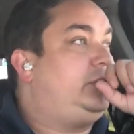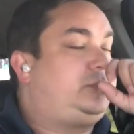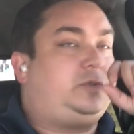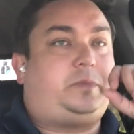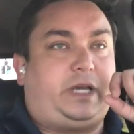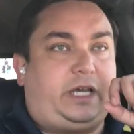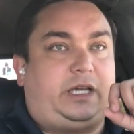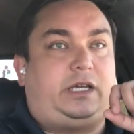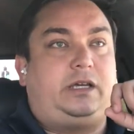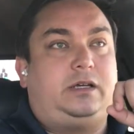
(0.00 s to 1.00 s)
to
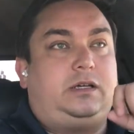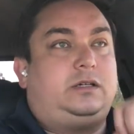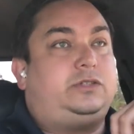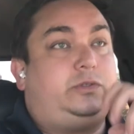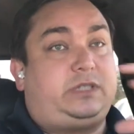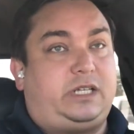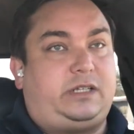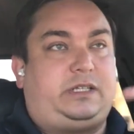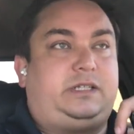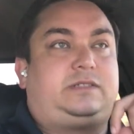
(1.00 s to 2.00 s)
pay
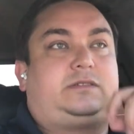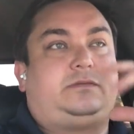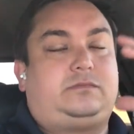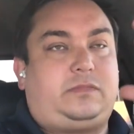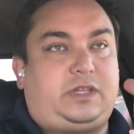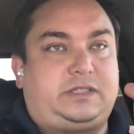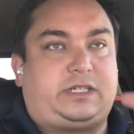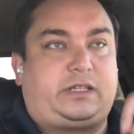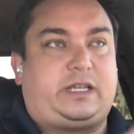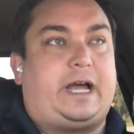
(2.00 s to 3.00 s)
utilities, things
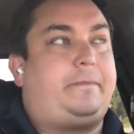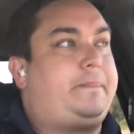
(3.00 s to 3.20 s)
like that.